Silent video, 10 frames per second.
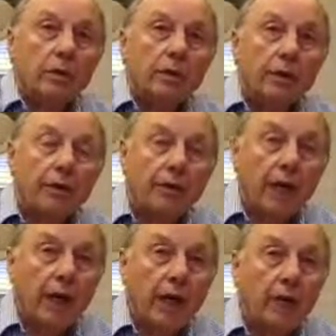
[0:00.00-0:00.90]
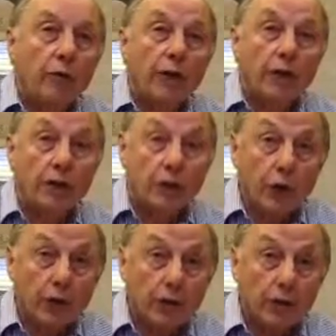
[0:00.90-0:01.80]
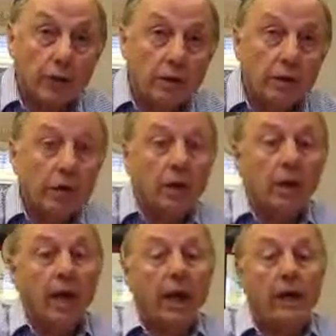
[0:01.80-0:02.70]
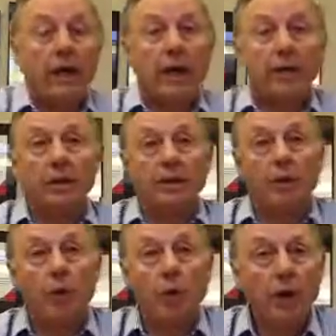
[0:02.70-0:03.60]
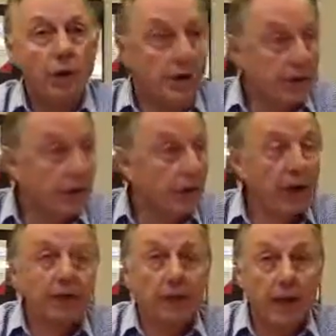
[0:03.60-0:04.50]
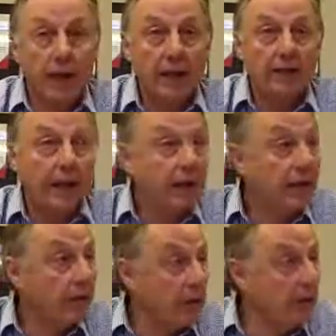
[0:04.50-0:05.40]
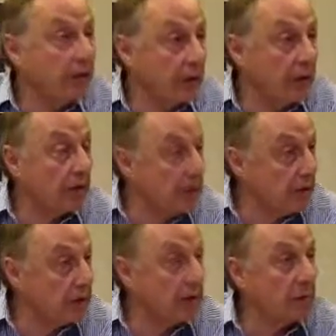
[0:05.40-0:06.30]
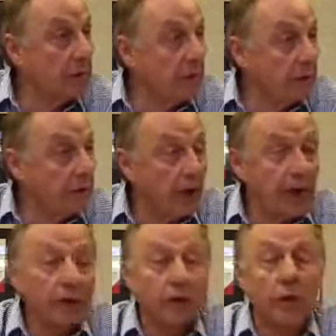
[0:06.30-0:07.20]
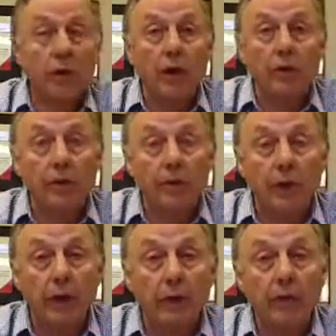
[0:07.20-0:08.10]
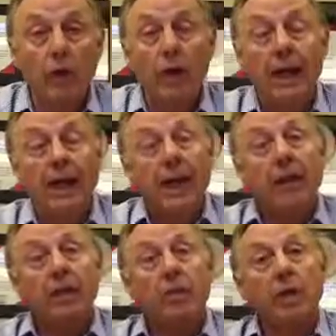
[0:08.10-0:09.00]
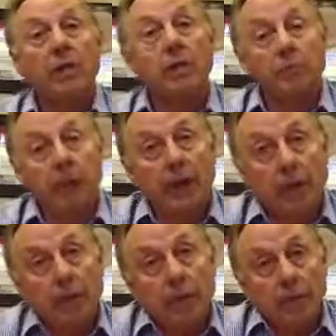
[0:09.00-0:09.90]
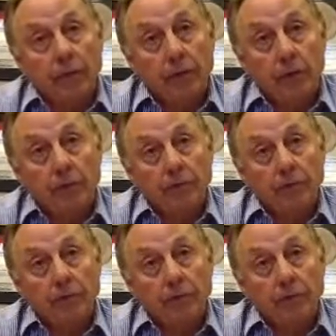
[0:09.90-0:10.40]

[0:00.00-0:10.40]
to 3 with instruction and then support instructional kinds of activities, volunteers and paraprofessionals going up from 3 to 4, and the bus is picking them up at 4.